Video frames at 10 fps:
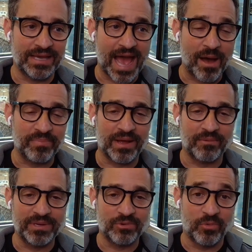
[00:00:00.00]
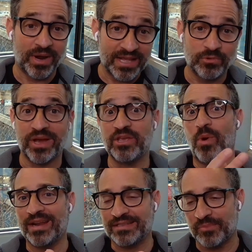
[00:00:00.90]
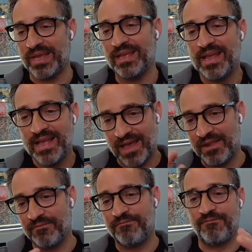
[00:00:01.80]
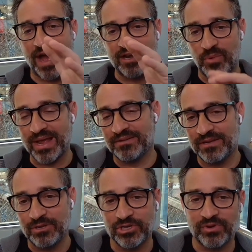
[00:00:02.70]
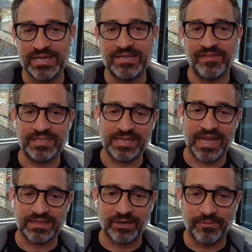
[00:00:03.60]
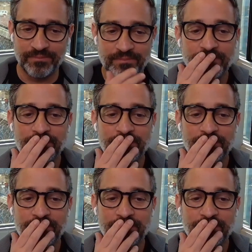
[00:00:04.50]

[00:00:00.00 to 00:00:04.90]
the gap between what is and what you want it to be, and then find a way. Use your creativity to get there.